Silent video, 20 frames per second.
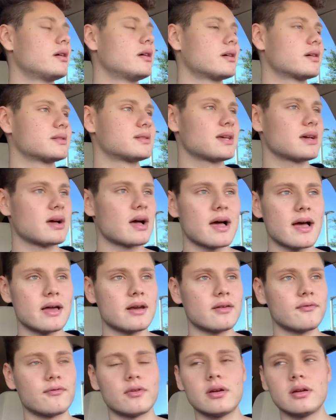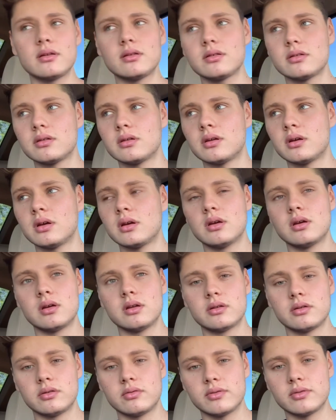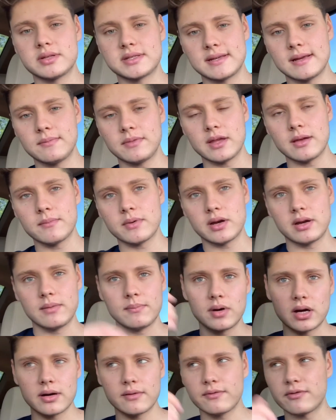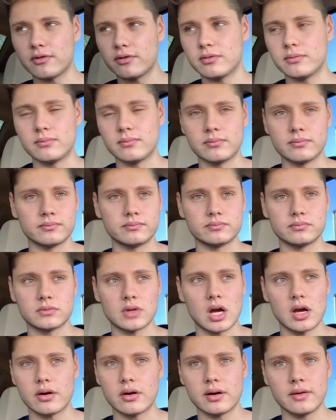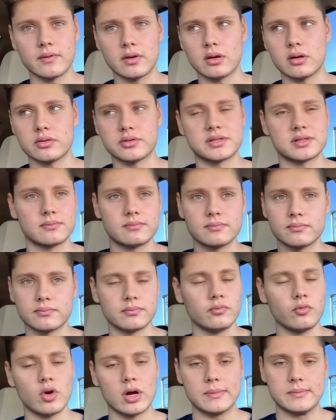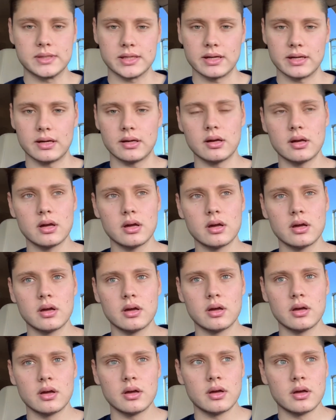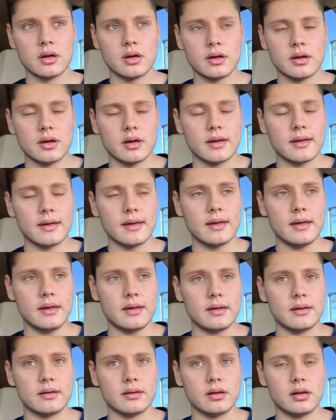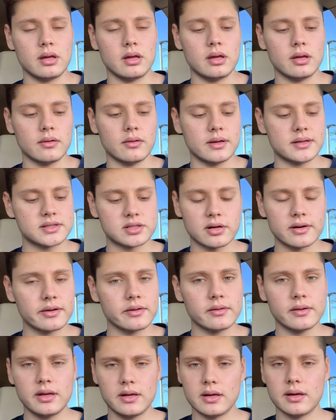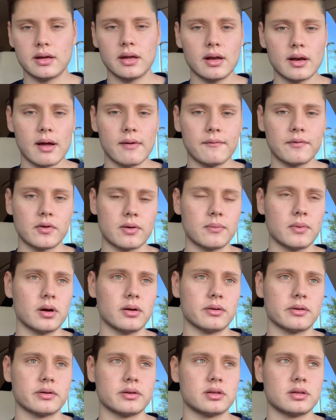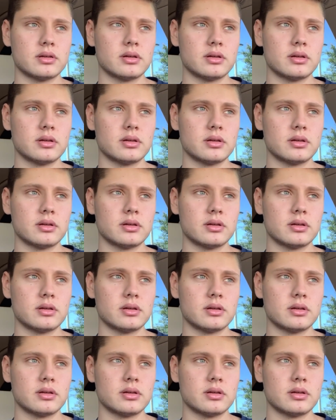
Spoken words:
because I had a friend do the same thing, but he bought it from, I don't even know, some website, and it started leaking again after a month.